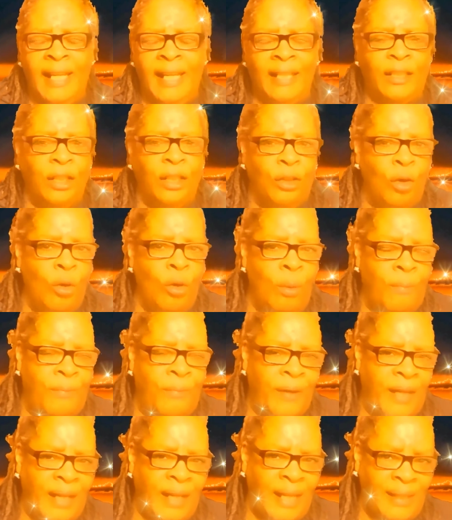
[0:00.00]
until they get to
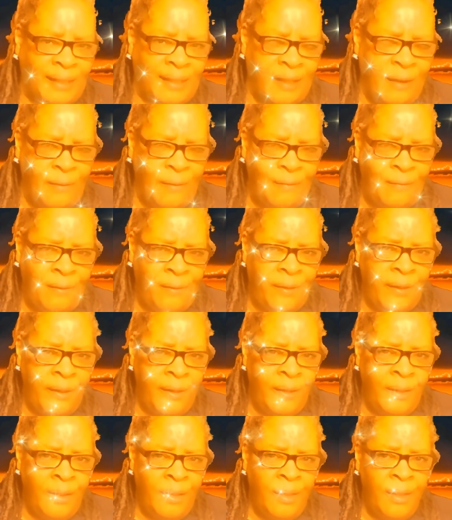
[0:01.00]
know Him for
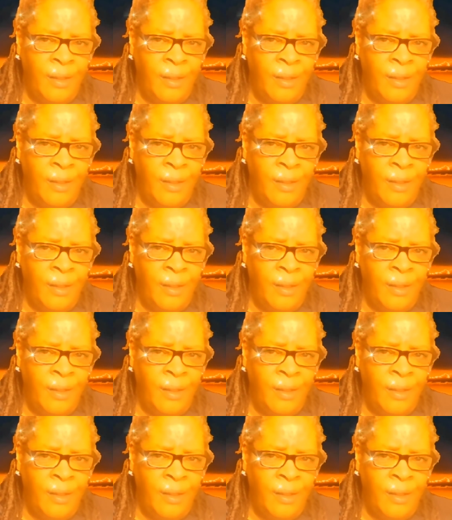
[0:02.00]
themselves.